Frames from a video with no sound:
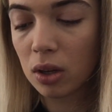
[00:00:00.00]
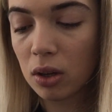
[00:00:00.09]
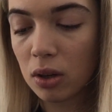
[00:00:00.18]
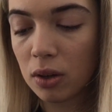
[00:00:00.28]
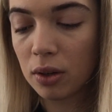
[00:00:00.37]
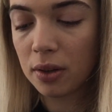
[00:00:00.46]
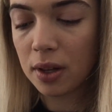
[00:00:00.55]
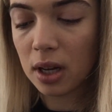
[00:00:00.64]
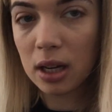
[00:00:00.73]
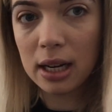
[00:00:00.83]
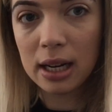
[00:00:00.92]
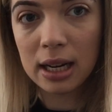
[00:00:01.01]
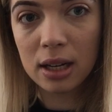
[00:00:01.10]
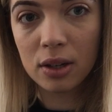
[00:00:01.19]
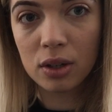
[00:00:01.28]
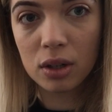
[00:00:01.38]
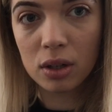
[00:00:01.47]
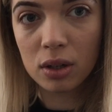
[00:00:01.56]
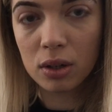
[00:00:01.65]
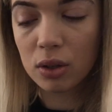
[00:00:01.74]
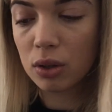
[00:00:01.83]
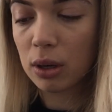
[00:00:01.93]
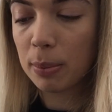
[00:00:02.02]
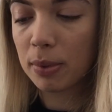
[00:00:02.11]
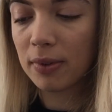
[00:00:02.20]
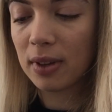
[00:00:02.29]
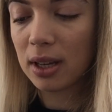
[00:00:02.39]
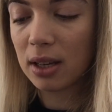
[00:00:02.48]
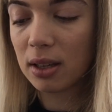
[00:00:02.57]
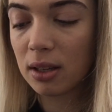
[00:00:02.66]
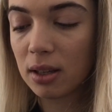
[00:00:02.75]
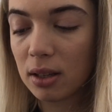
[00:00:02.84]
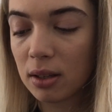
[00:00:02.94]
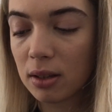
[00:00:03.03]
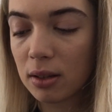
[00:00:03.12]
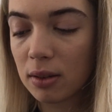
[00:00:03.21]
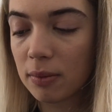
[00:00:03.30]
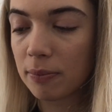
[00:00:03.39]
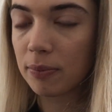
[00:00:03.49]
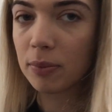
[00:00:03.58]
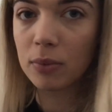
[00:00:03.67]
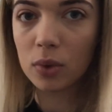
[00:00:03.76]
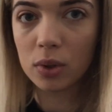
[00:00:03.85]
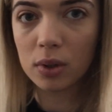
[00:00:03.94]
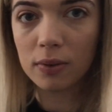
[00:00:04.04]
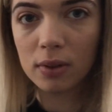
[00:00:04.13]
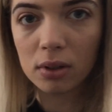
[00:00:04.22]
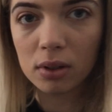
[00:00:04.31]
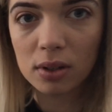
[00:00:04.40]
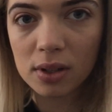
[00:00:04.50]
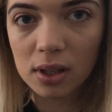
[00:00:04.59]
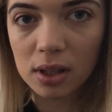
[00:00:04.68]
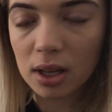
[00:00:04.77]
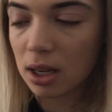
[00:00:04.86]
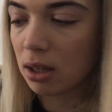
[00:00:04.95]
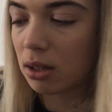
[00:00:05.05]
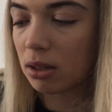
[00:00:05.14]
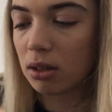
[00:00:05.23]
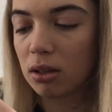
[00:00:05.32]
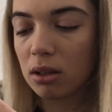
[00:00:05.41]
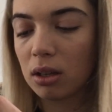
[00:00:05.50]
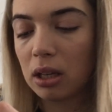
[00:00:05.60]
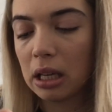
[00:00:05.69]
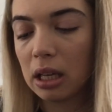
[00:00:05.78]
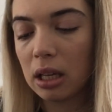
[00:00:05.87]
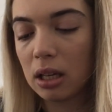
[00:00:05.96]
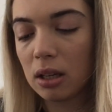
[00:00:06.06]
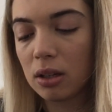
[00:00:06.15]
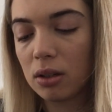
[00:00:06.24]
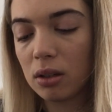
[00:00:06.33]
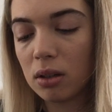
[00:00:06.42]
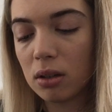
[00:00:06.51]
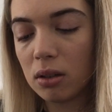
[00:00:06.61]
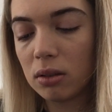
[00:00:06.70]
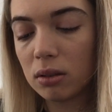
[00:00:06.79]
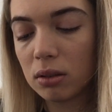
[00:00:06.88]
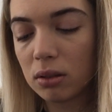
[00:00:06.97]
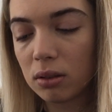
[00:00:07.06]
on the eyelash strip of it. I'm not sure if you can see that. She can't.